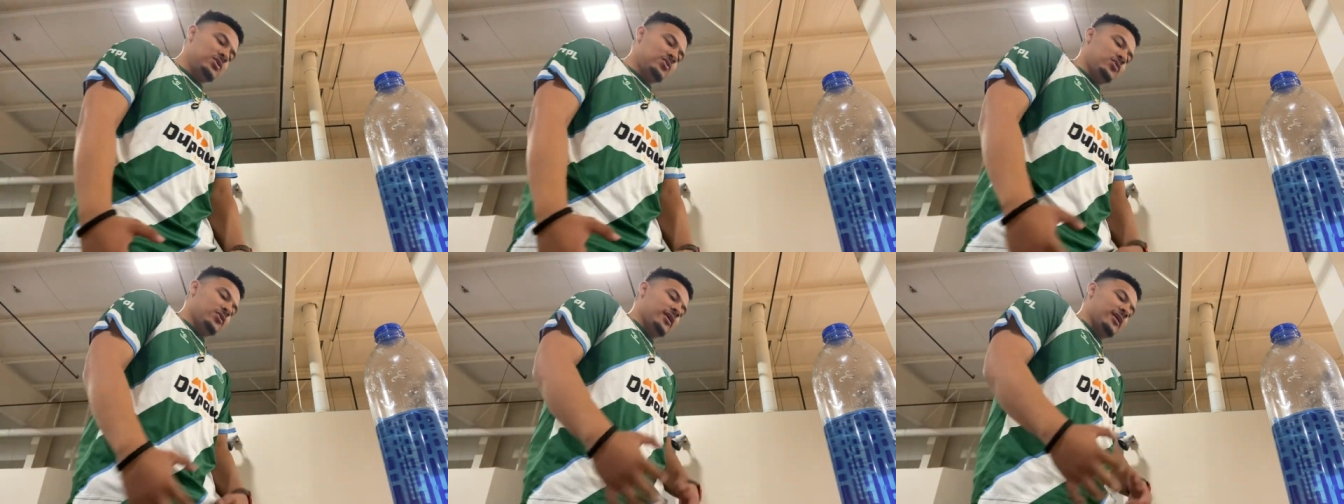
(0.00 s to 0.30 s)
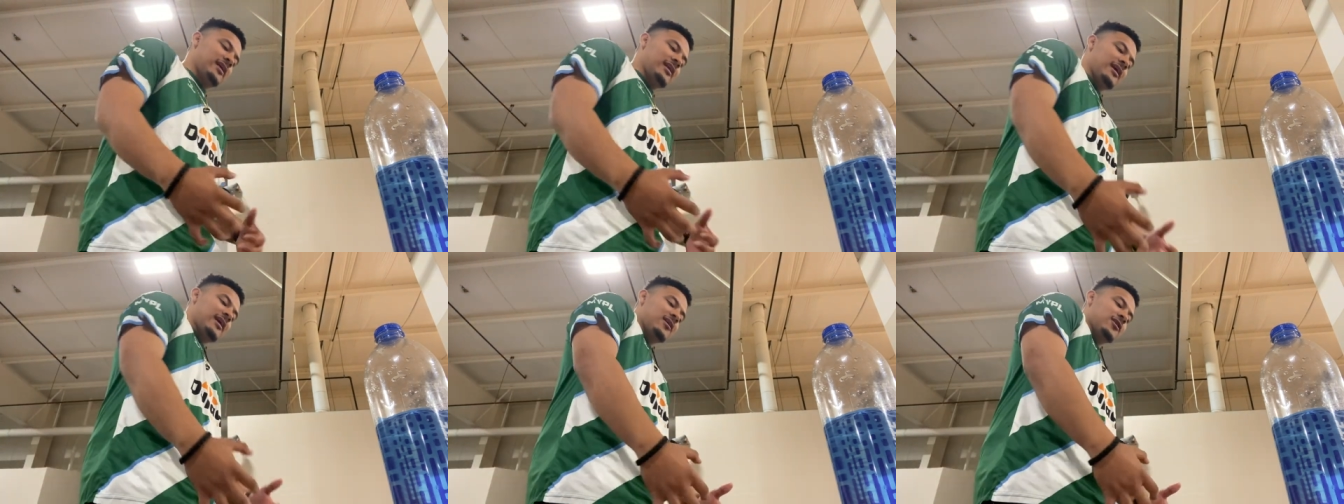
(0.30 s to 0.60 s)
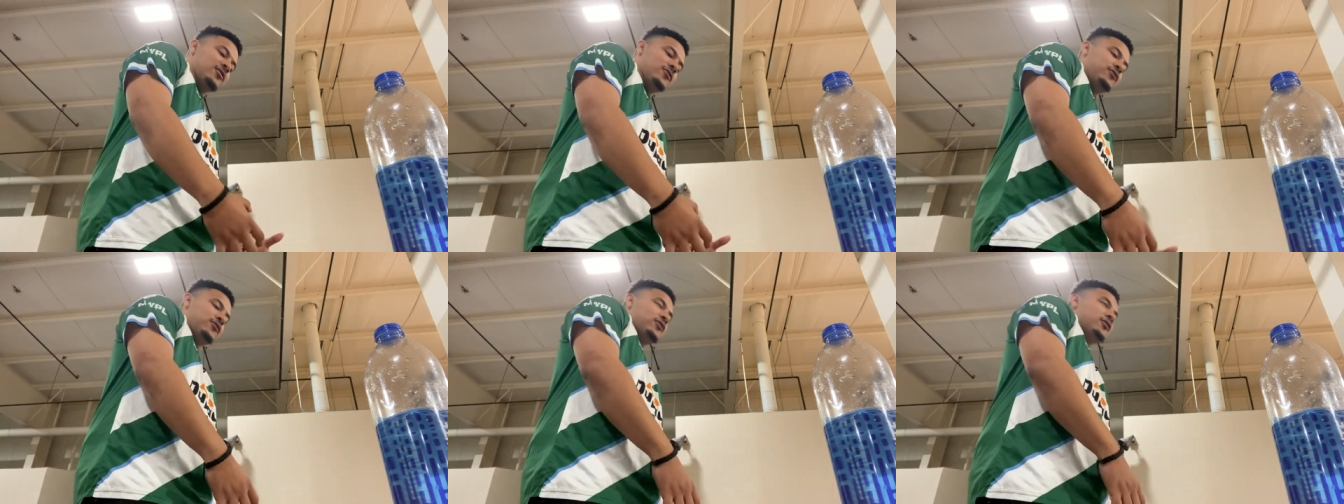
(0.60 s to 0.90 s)
We cannot
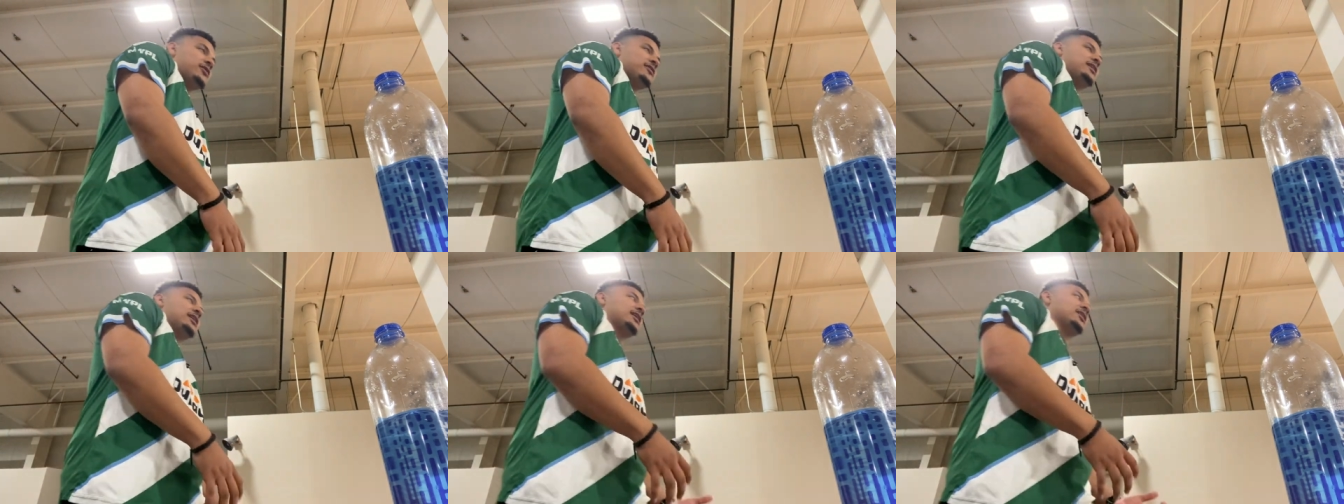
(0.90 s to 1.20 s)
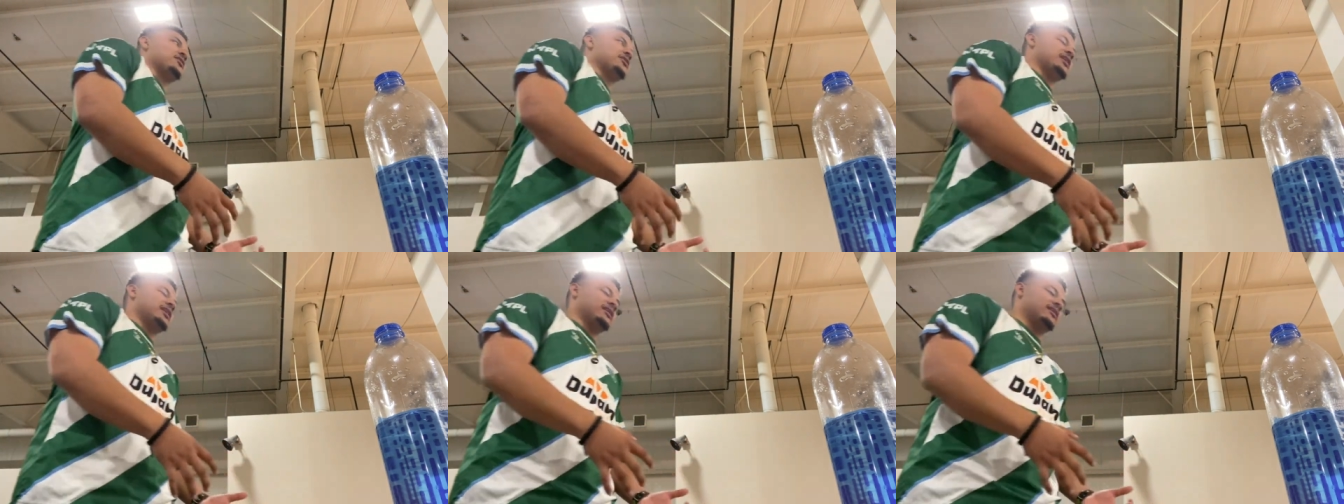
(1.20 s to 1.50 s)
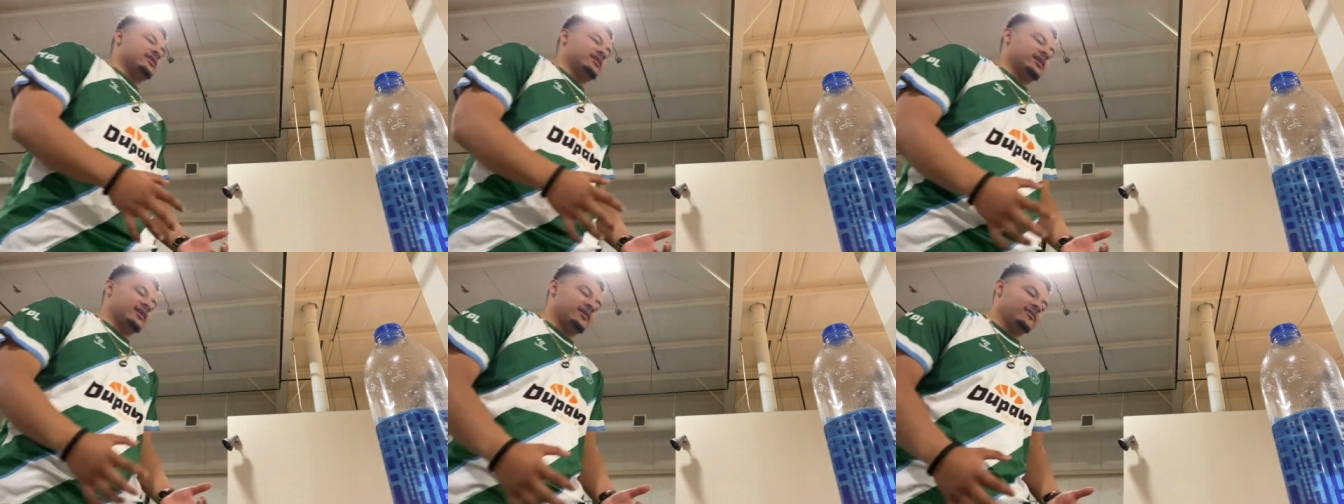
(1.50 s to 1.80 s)
afford that great
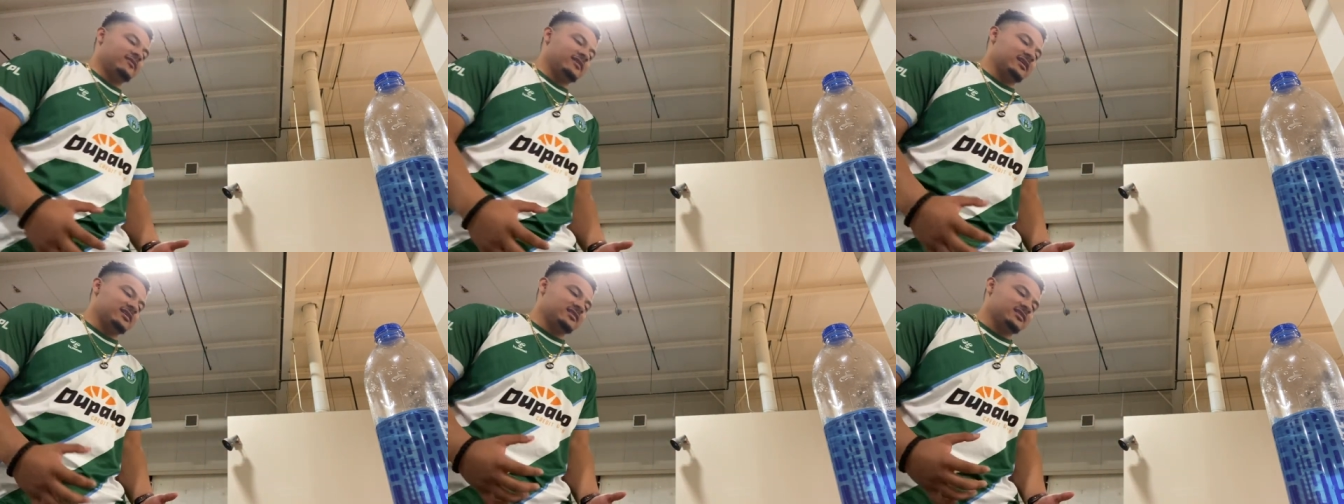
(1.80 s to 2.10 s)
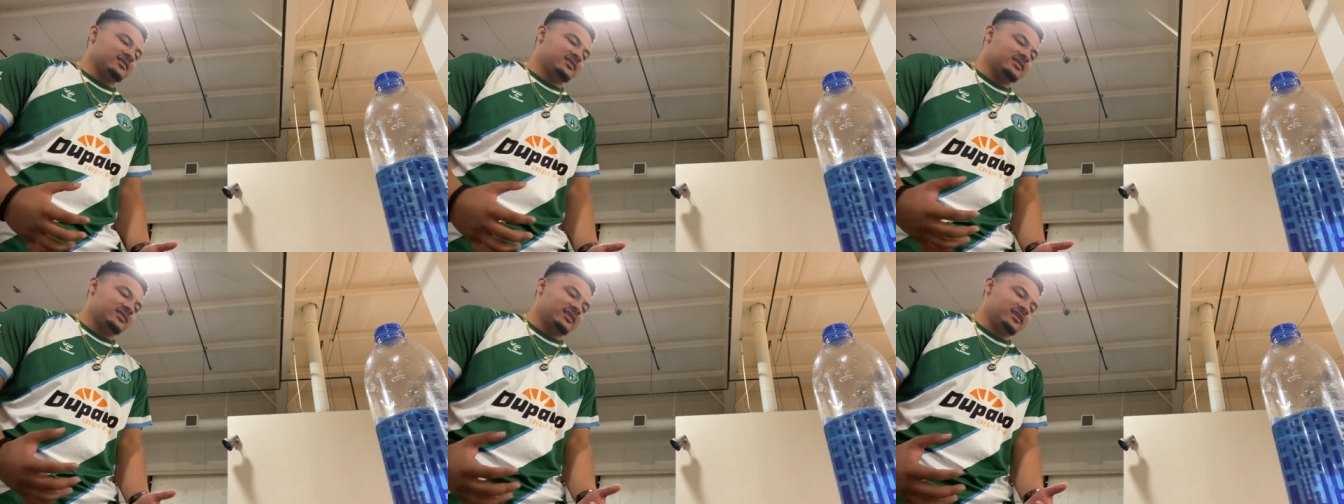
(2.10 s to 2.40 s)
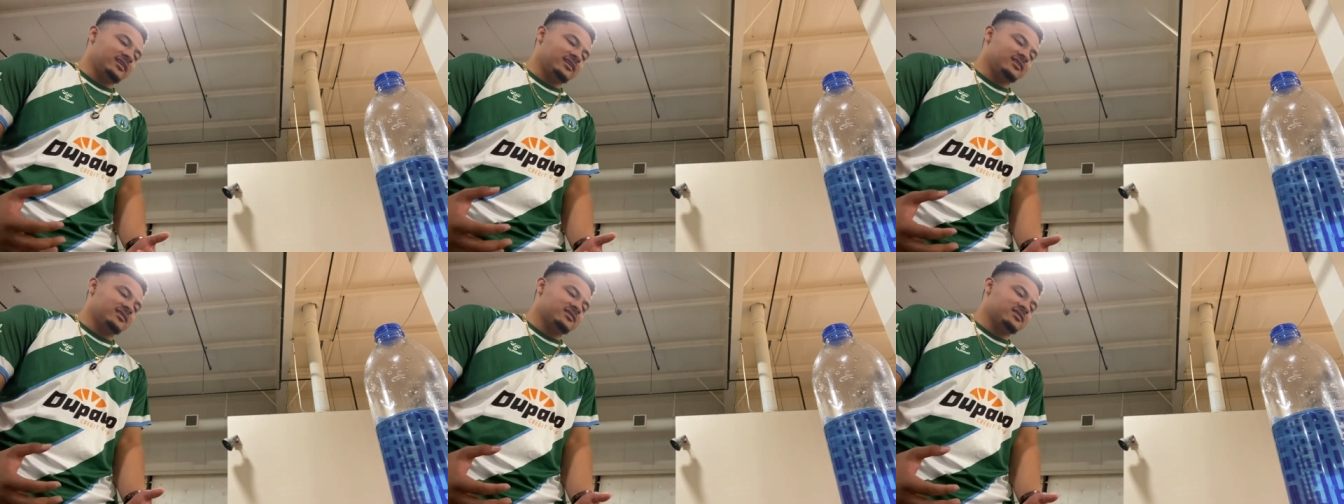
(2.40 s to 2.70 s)
debt, as it
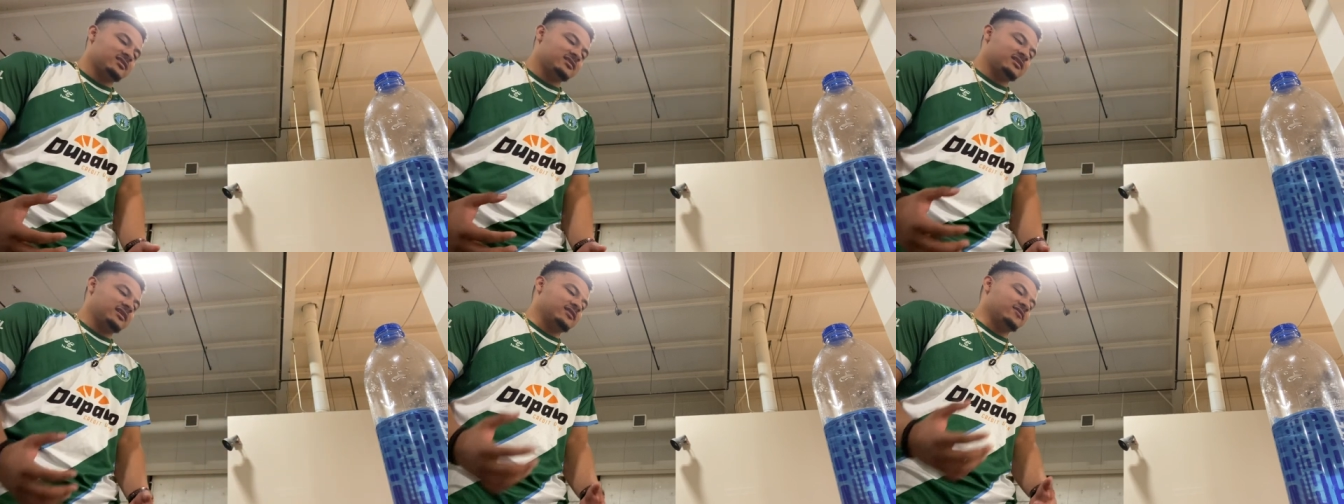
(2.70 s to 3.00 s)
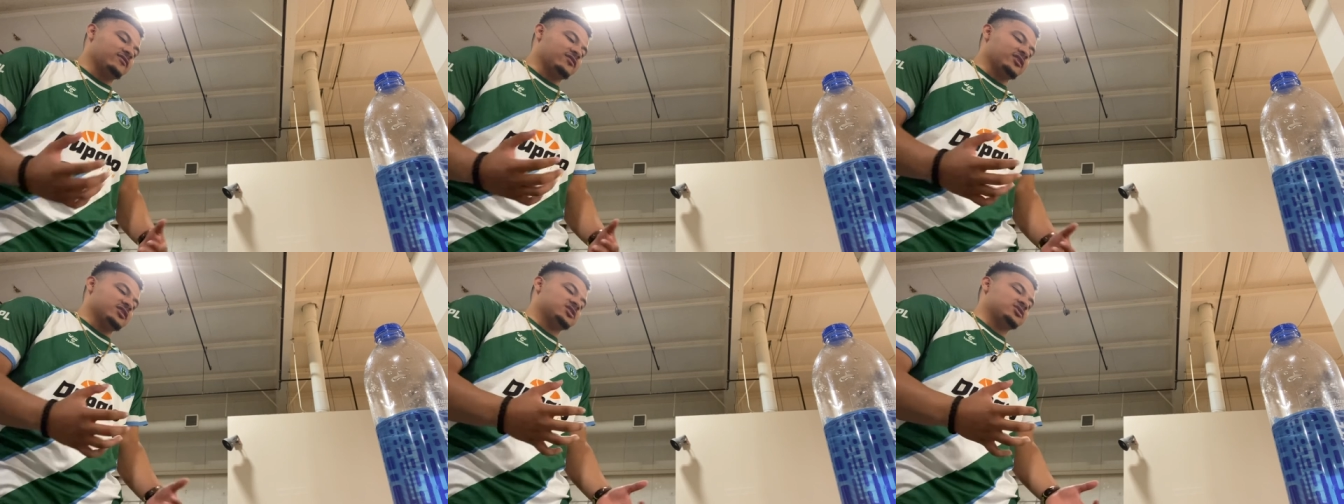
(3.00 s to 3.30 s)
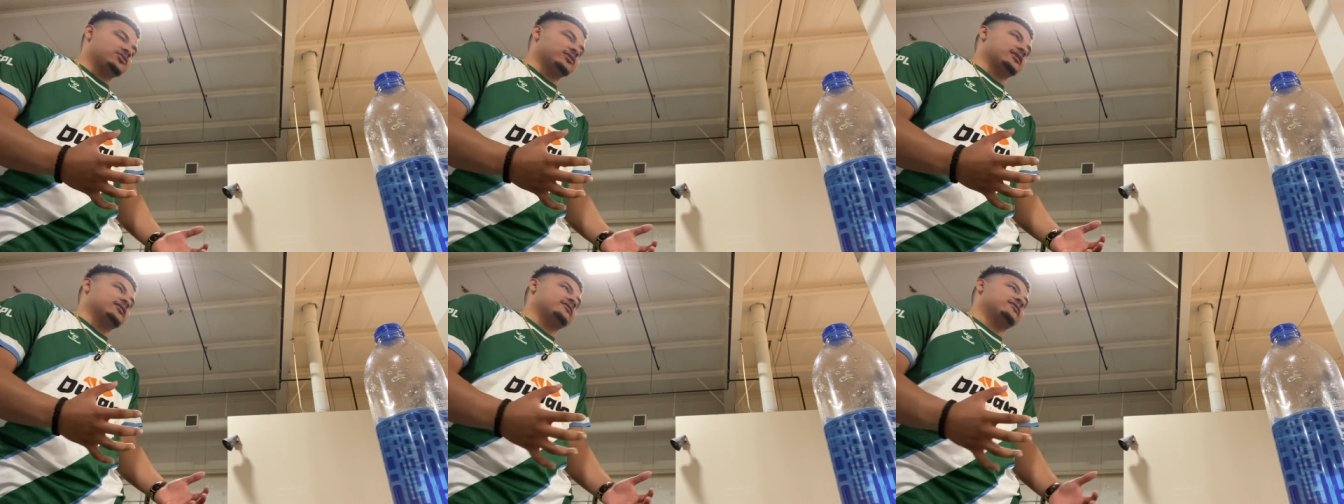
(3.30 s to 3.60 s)
states in verse
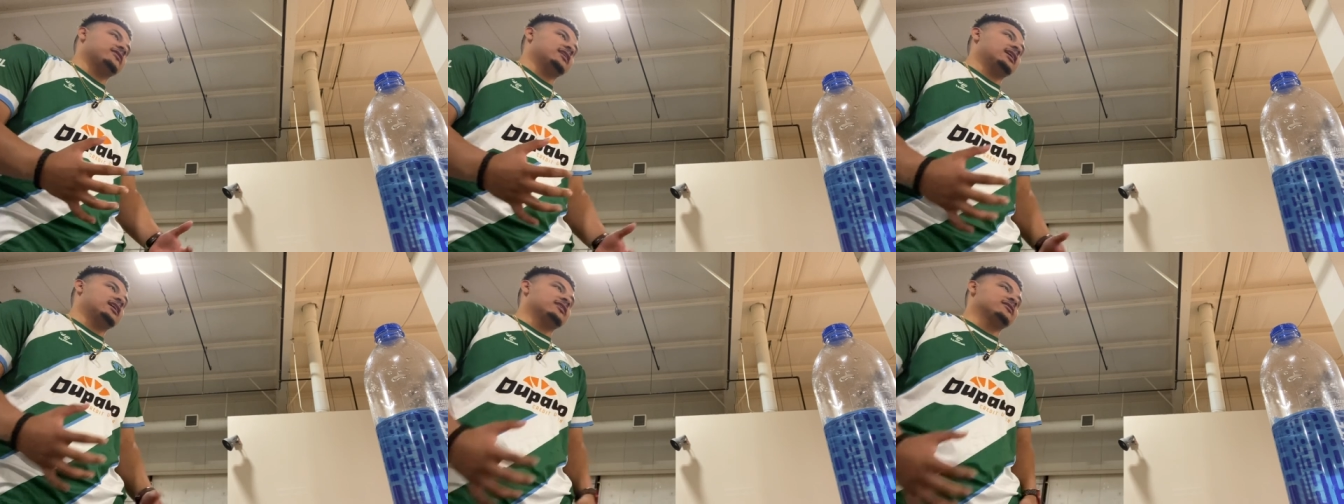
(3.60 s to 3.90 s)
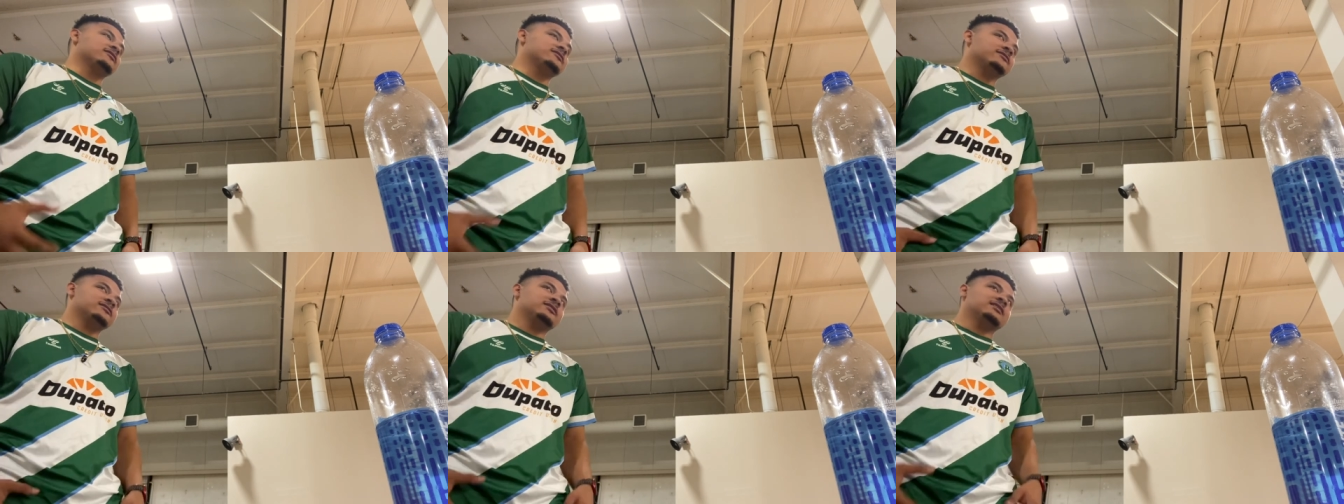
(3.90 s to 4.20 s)
25.